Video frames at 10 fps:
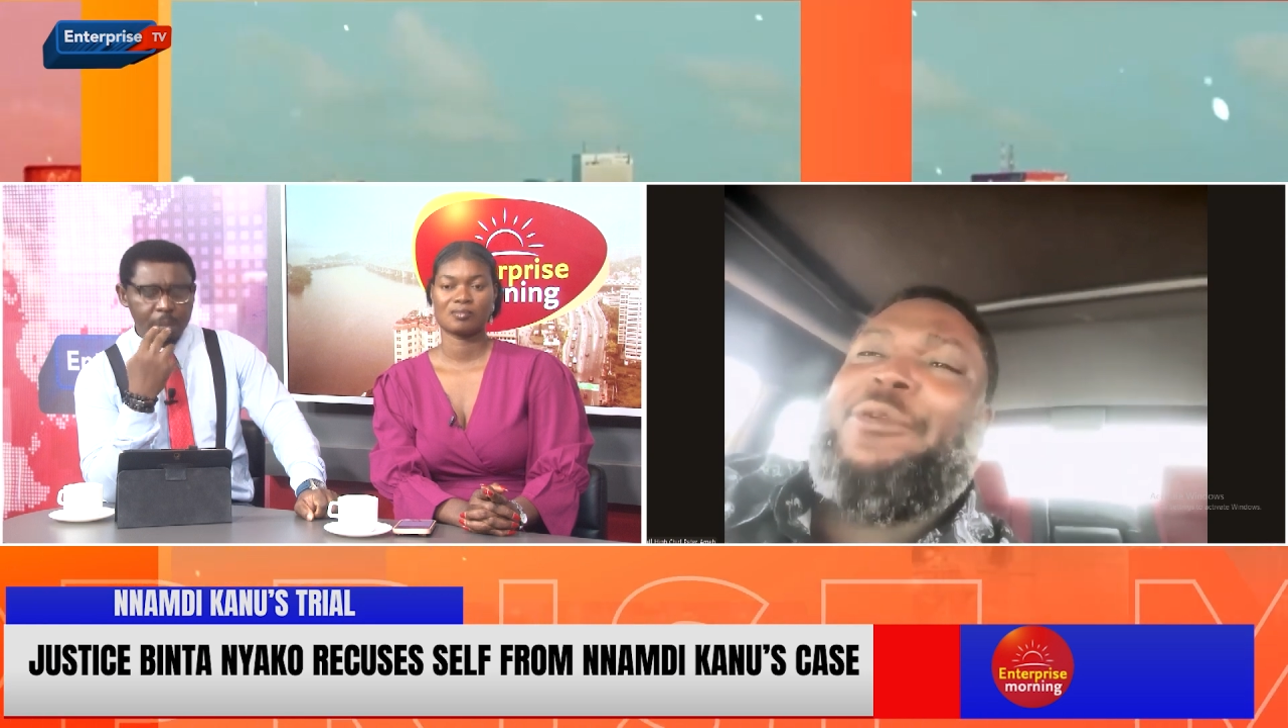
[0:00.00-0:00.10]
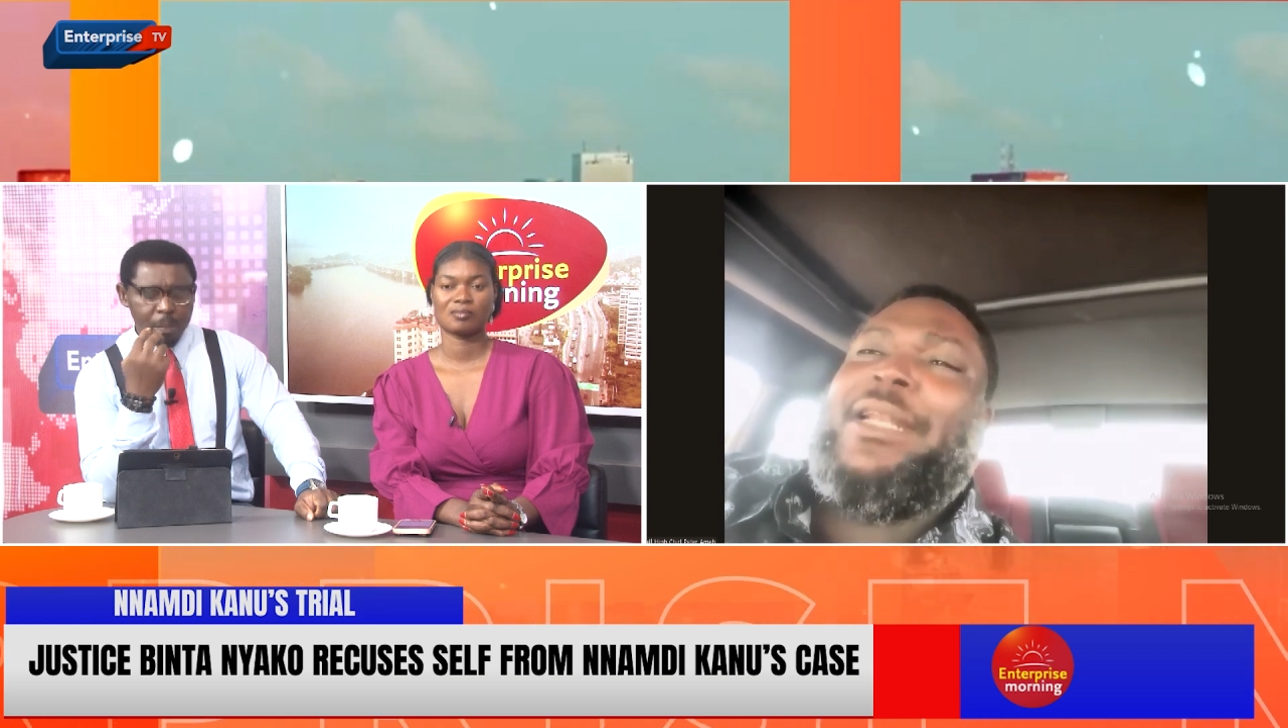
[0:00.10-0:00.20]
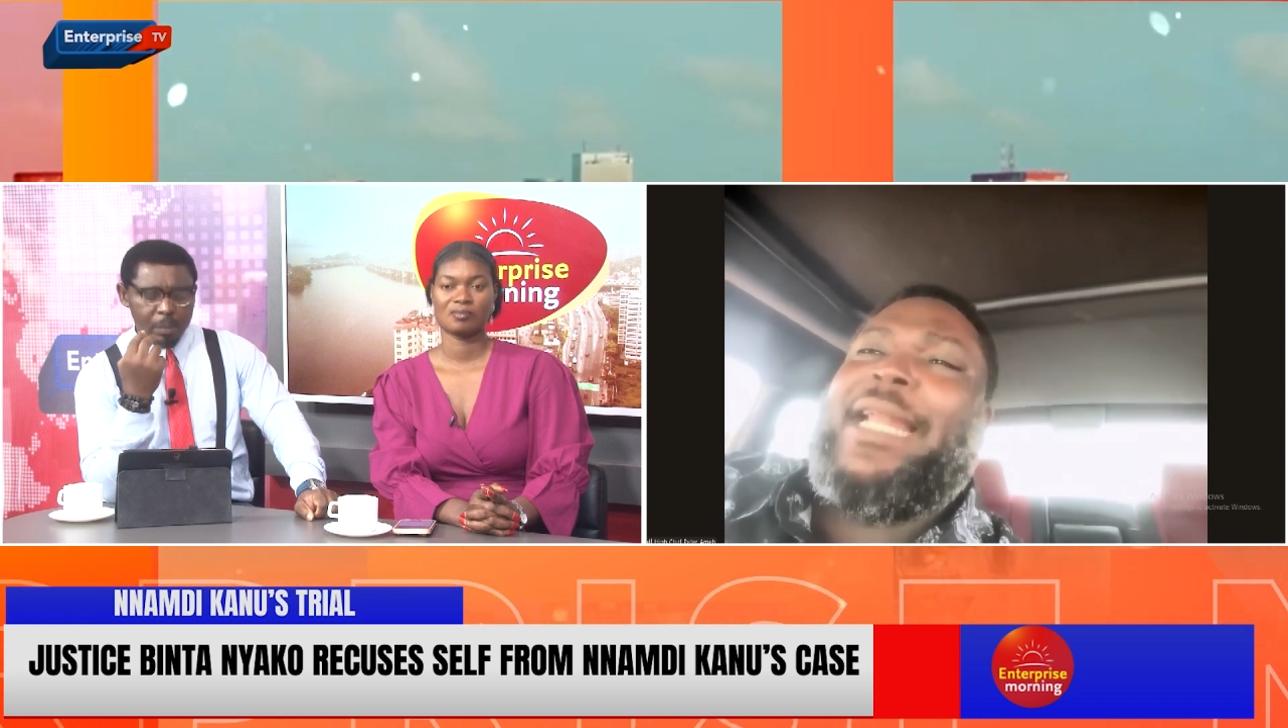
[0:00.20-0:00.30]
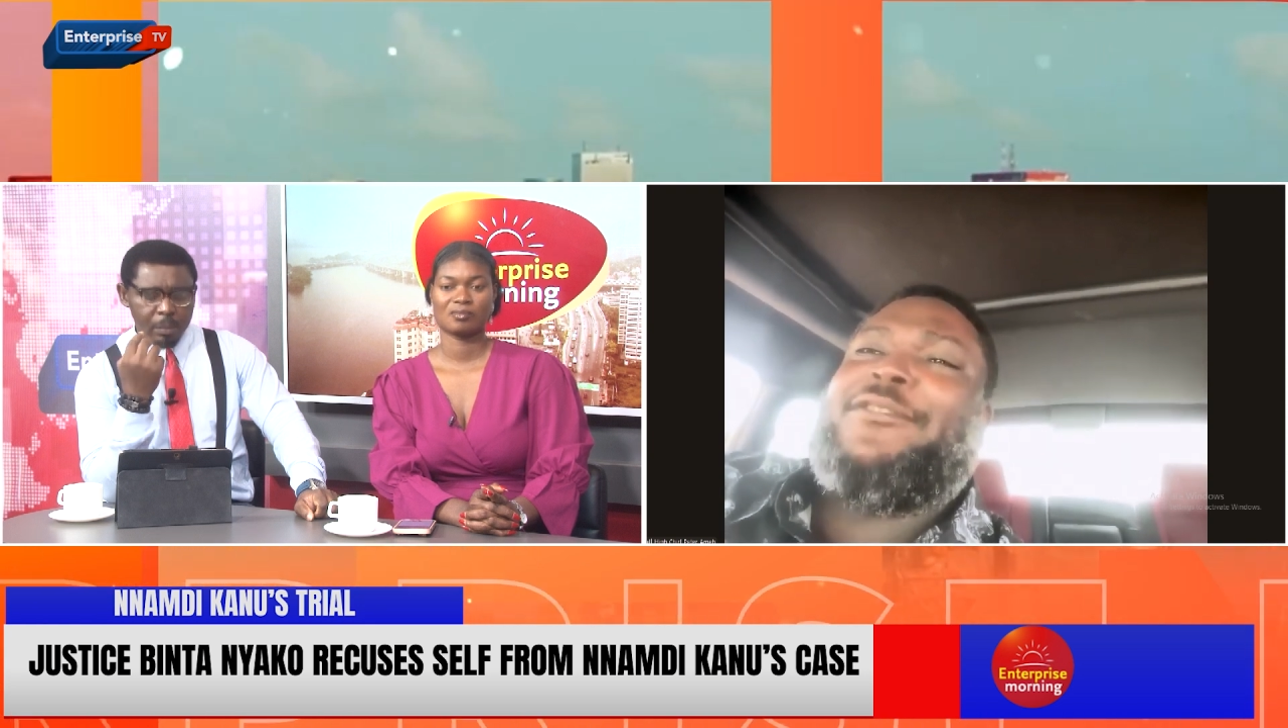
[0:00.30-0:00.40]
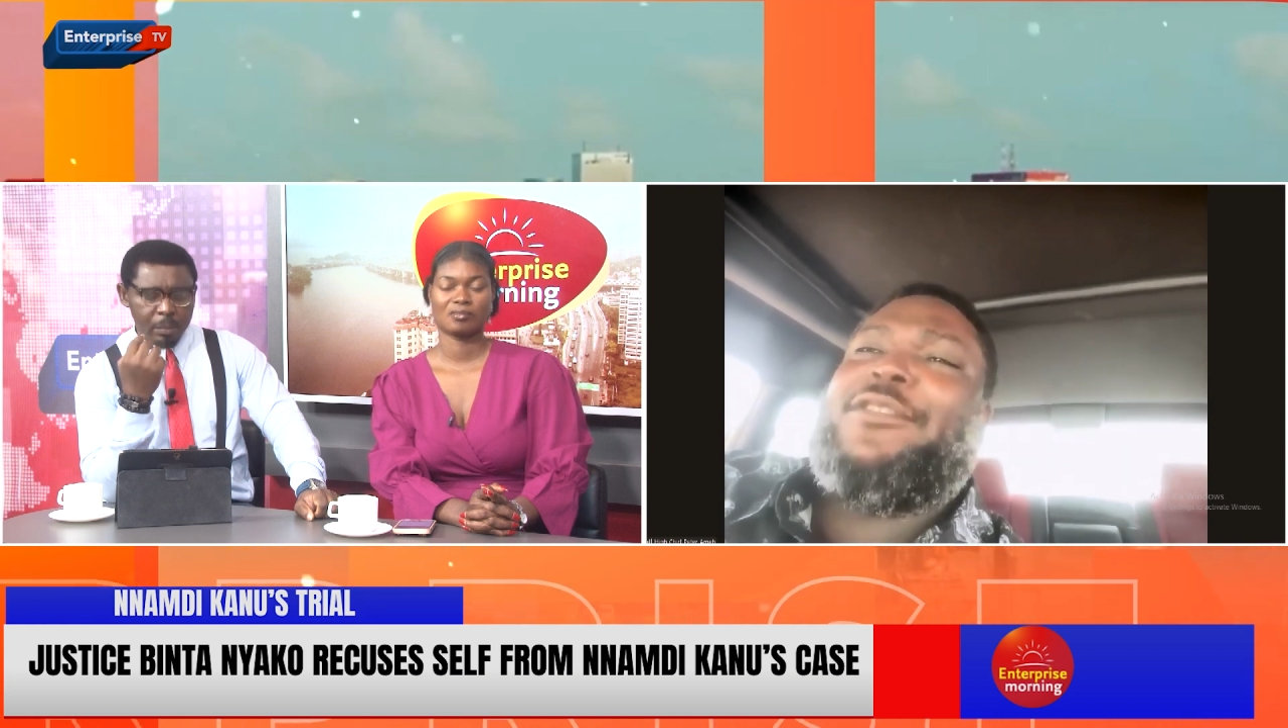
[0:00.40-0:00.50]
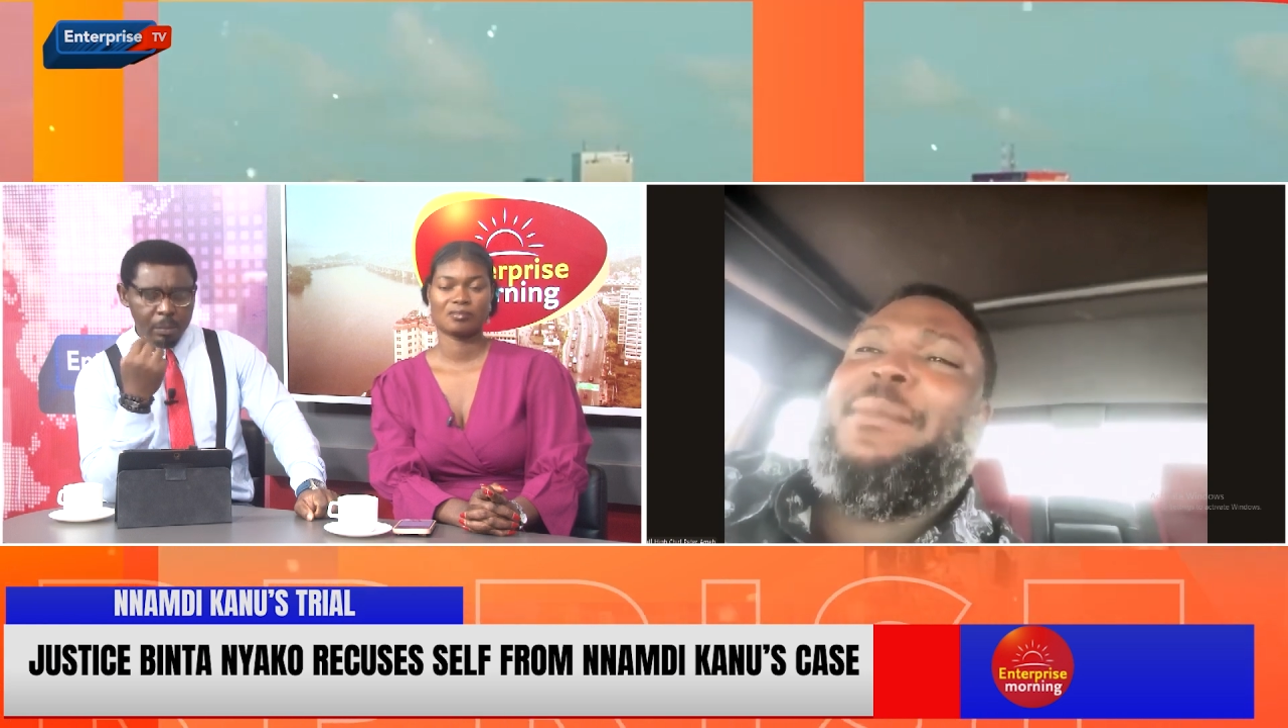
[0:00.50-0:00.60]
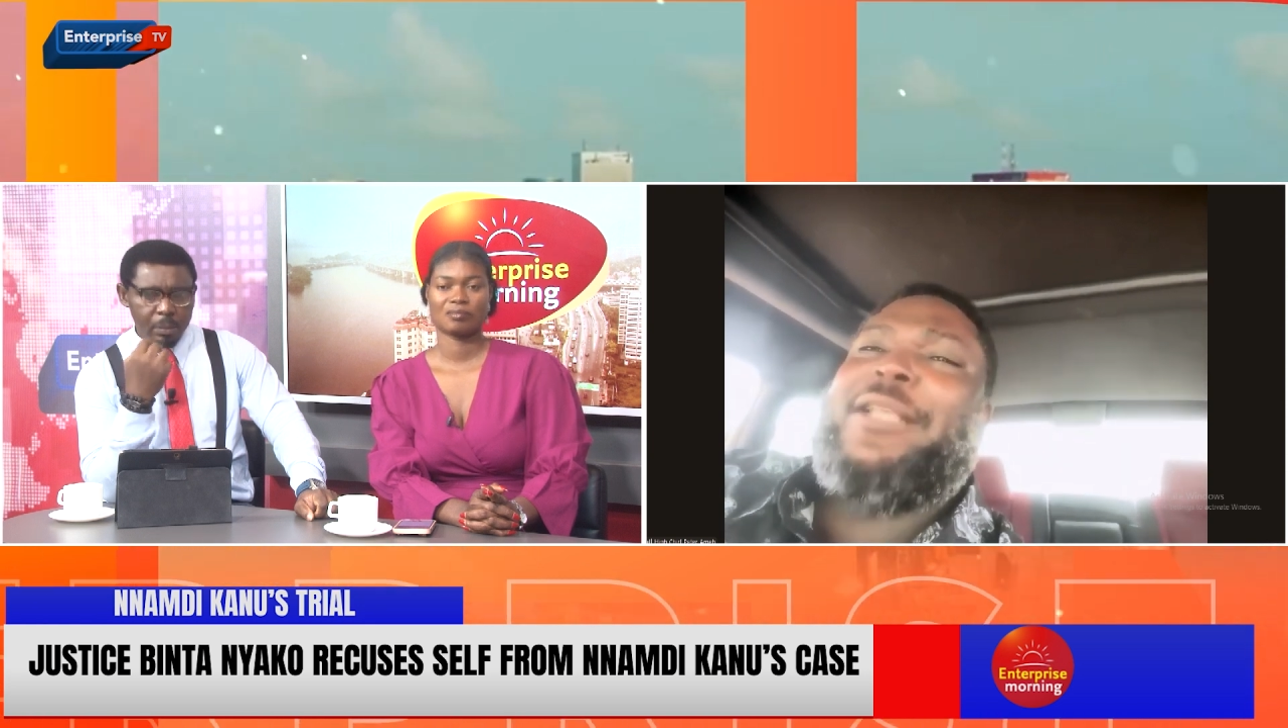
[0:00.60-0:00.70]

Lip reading: and I know that